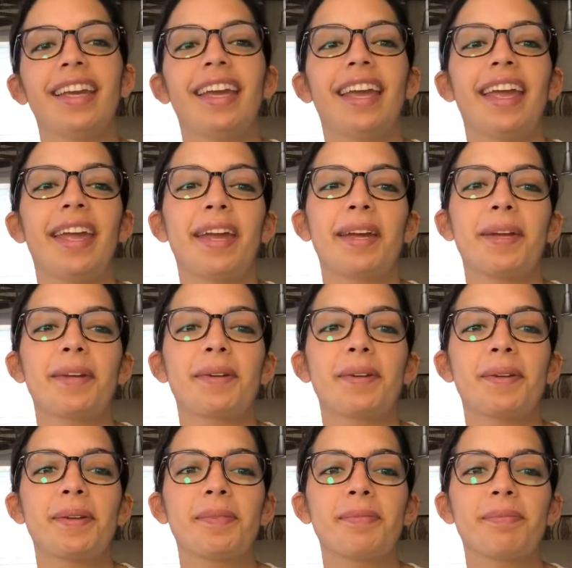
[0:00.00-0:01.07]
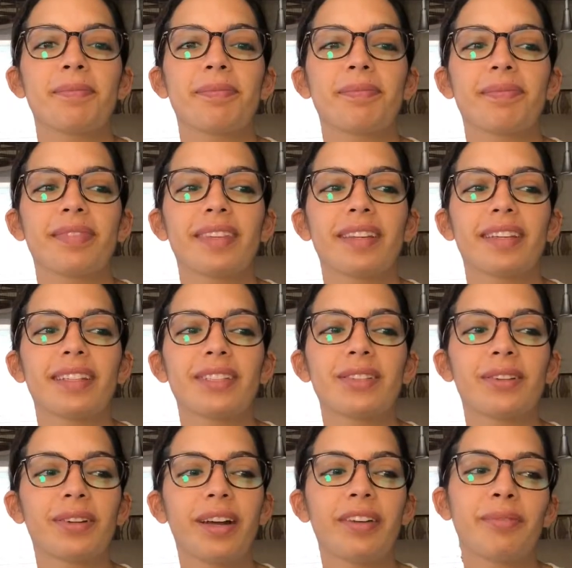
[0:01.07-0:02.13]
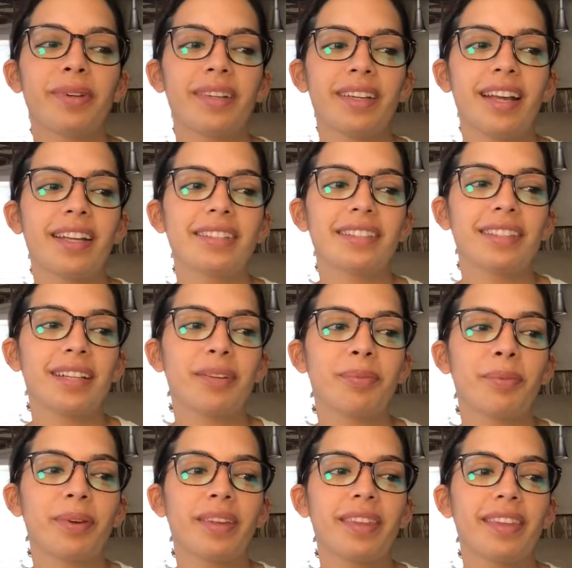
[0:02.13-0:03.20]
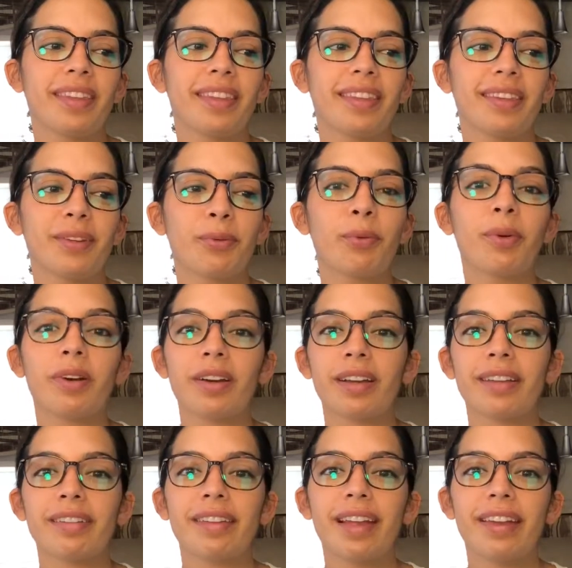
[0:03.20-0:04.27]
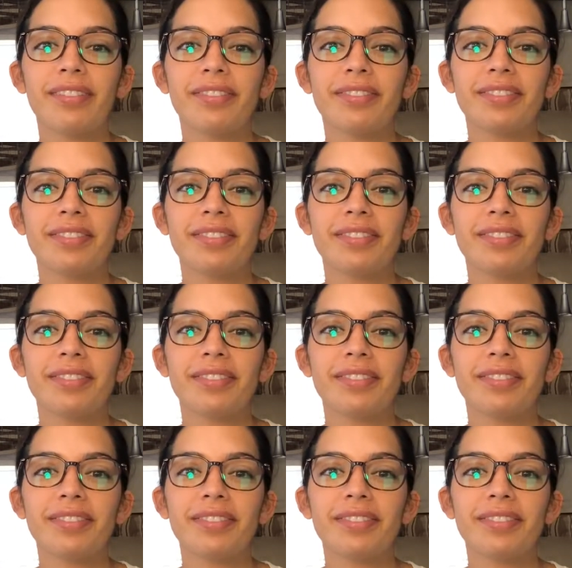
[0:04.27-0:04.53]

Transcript: And so I've been catching up with work and life.